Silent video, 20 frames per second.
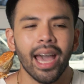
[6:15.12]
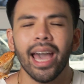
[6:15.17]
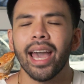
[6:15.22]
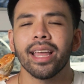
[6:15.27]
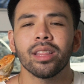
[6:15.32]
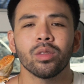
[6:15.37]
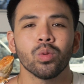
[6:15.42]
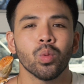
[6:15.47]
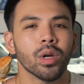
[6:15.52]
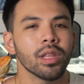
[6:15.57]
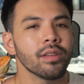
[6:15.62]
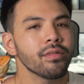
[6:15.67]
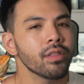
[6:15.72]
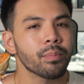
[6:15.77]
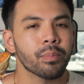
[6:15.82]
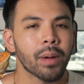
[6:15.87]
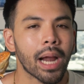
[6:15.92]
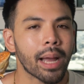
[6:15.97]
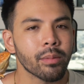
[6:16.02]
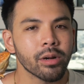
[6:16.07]
And one of the
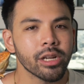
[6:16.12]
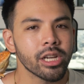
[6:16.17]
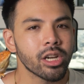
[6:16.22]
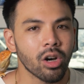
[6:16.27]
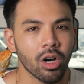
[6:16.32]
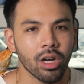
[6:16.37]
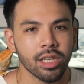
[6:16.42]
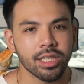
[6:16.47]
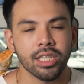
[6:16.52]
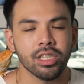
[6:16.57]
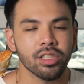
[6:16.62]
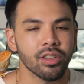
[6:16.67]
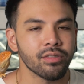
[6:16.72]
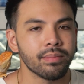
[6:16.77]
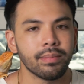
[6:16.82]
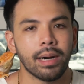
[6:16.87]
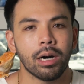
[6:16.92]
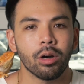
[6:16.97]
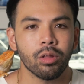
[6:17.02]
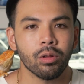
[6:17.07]
primary causes of
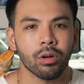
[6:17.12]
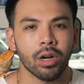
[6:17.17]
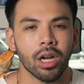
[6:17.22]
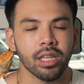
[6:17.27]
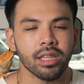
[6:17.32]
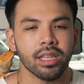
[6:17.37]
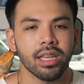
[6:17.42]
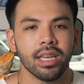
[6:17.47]
mouth rot